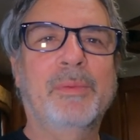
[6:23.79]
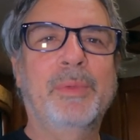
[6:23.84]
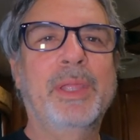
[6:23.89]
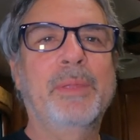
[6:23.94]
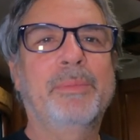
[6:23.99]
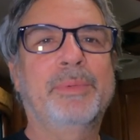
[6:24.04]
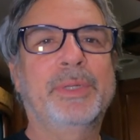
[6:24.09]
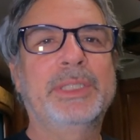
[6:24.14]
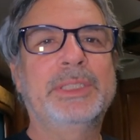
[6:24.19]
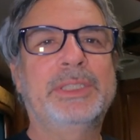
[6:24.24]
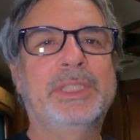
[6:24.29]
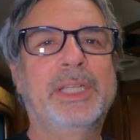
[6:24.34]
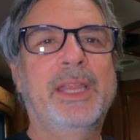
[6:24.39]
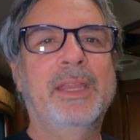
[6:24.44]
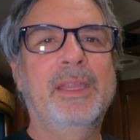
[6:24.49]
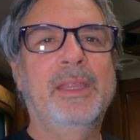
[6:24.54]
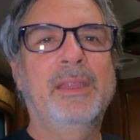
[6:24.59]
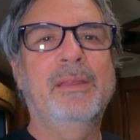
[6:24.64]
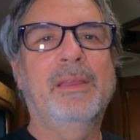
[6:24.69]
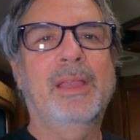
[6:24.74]
We
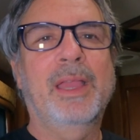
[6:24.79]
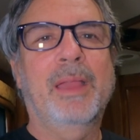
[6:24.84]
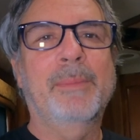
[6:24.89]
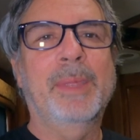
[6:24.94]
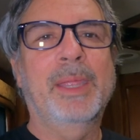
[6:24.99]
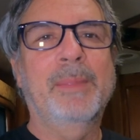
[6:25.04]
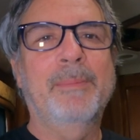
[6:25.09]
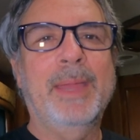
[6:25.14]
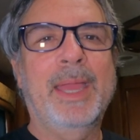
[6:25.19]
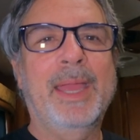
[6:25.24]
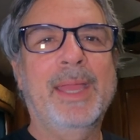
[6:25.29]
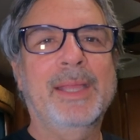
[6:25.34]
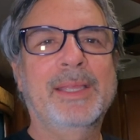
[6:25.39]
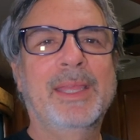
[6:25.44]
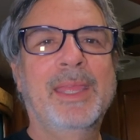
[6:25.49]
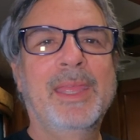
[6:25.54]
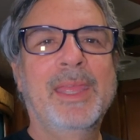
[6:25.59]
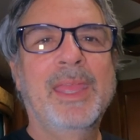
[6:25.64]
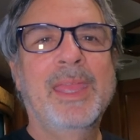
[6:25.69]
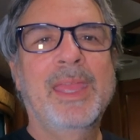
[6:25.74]
appreciate you coming
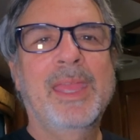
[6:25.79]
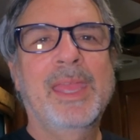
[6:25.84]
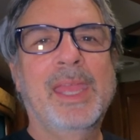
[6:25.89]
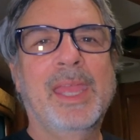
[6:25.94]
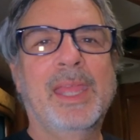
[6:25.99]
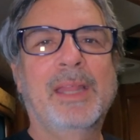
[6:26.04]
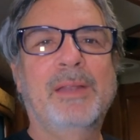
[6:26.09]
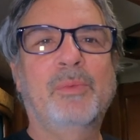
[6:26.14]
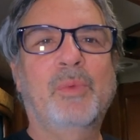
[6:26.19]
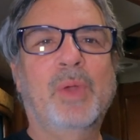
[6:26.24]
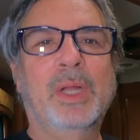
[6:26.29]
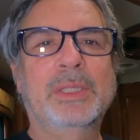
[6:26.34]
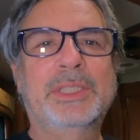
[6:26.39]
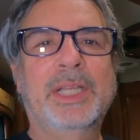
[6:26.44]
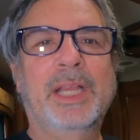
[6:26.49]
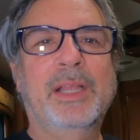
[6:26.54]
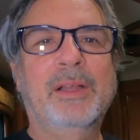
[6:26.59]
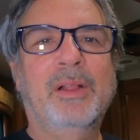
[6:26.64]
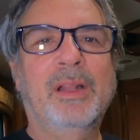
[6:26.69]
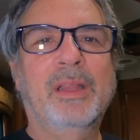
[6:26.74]
back and
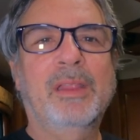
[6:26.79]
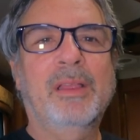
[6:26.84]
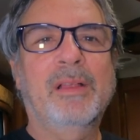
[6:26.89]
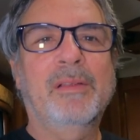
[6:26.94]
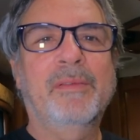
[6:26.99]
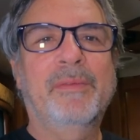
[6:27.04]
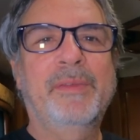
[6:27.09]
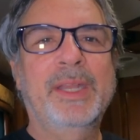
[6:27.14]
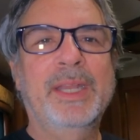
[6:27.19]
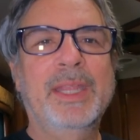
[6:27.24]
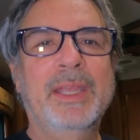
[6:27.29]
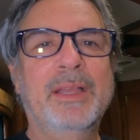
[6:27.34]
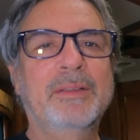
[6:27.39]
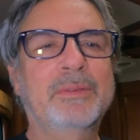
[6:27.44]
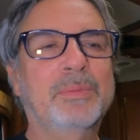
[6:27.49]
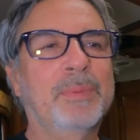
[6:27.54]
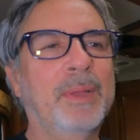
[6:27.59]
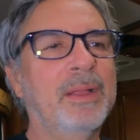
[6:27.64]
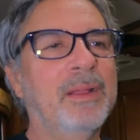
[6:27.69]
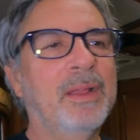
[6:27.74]
watching all our
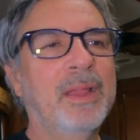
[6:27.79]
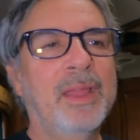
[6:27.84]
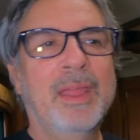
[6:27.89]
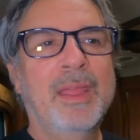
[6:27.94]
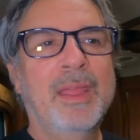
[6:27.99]
videos, but